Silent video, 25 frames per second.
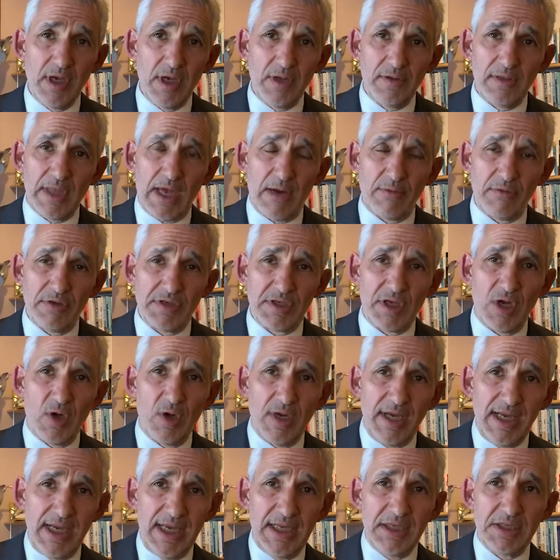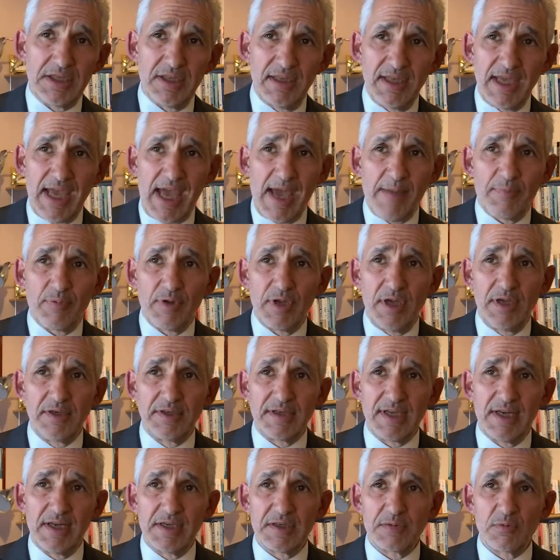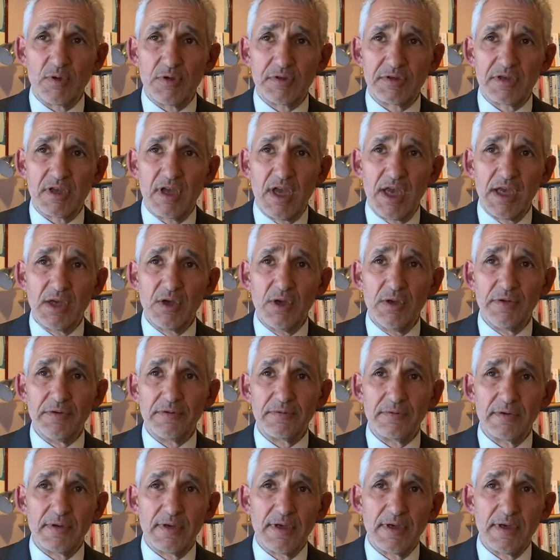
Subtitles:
that result into the app and tell us what's going on.